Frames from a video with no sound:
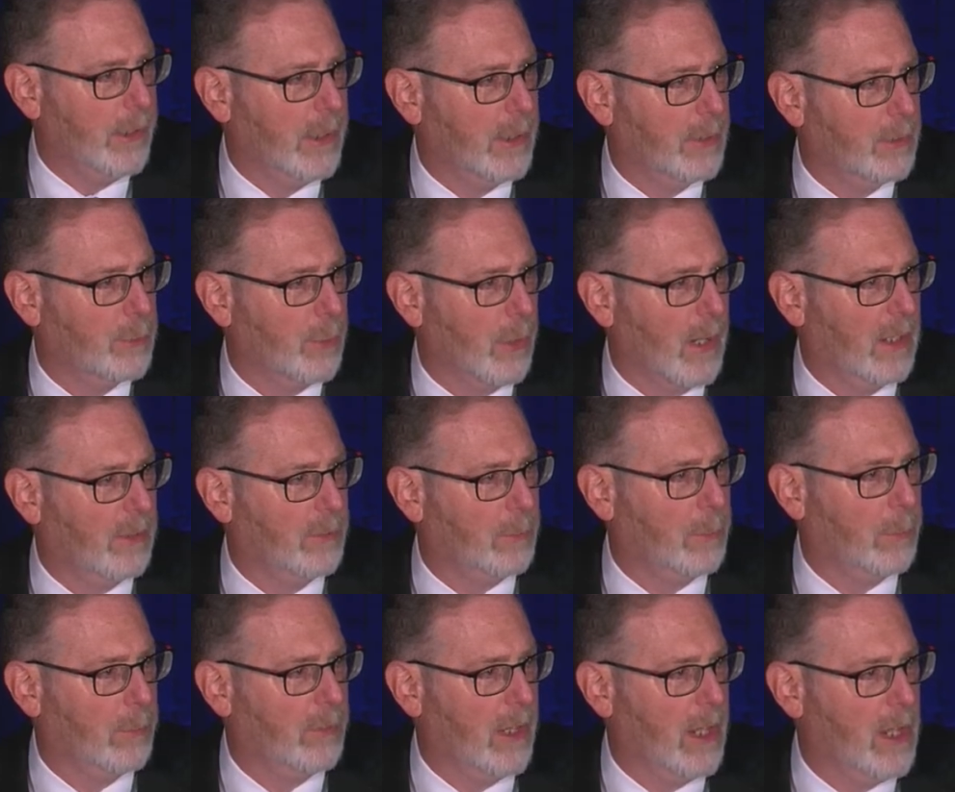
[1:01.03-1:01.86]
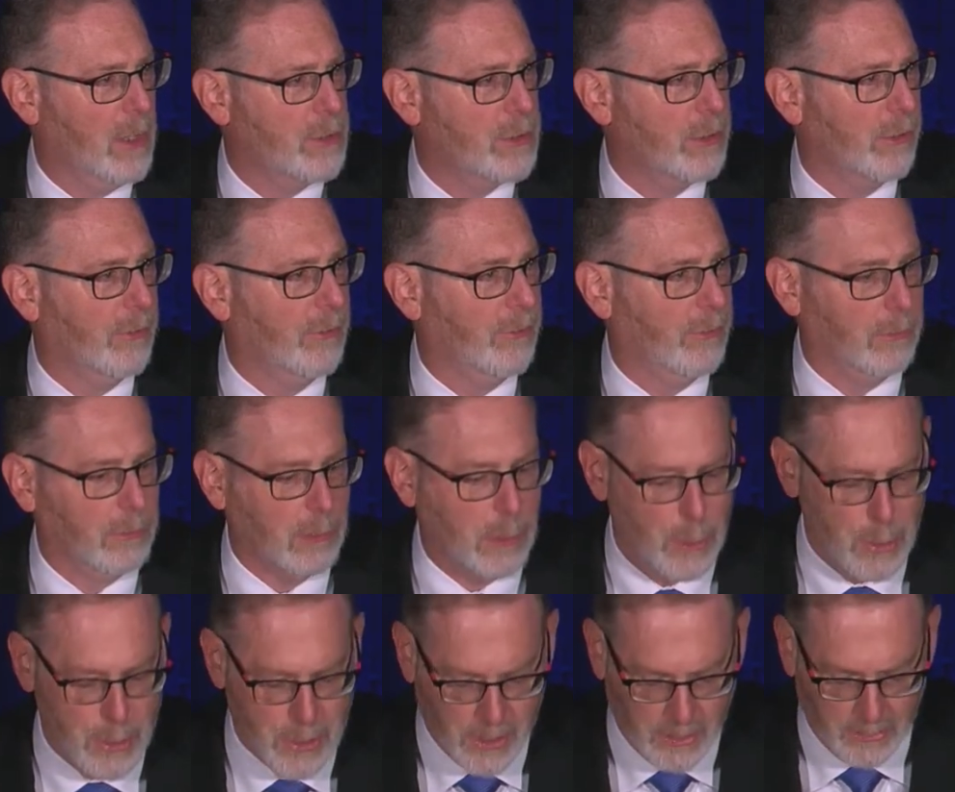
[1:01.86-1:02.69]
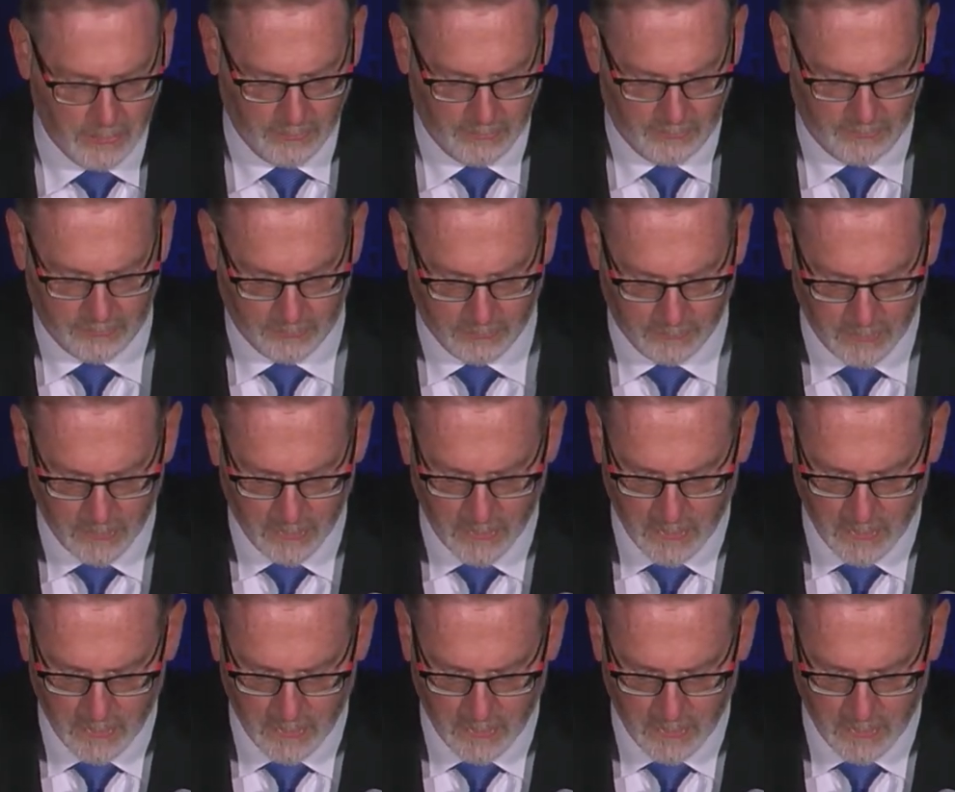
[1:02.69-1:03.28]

and transportation solutions,